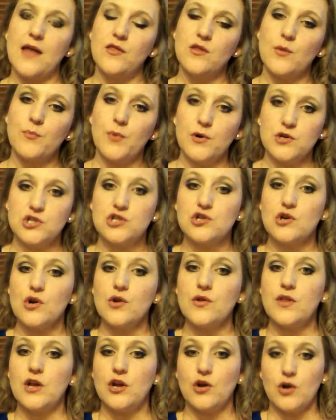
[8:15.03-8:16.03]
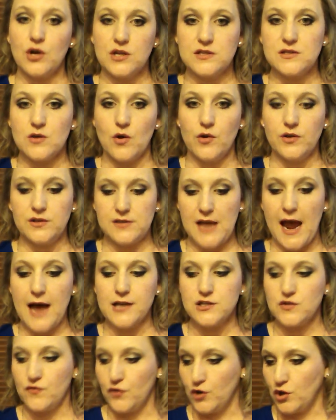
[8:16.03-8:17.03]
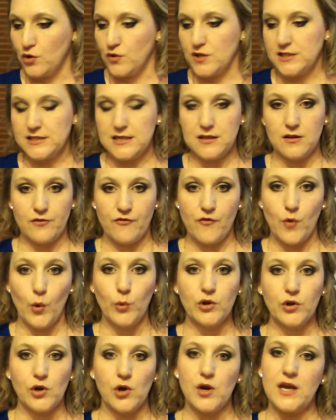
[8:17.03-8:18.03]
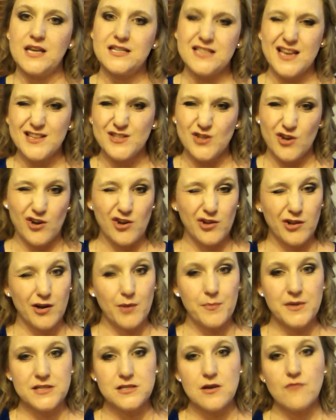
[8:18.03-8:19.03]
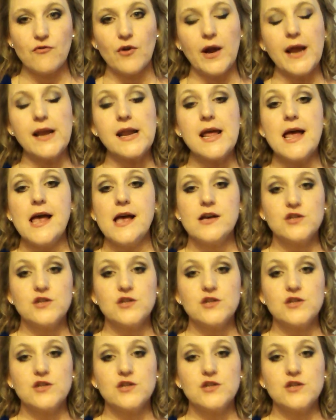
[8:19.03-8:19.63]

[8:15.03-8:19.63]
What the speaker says: and the brochure that your consultant has for you that's in the folder, it does look a little bit different,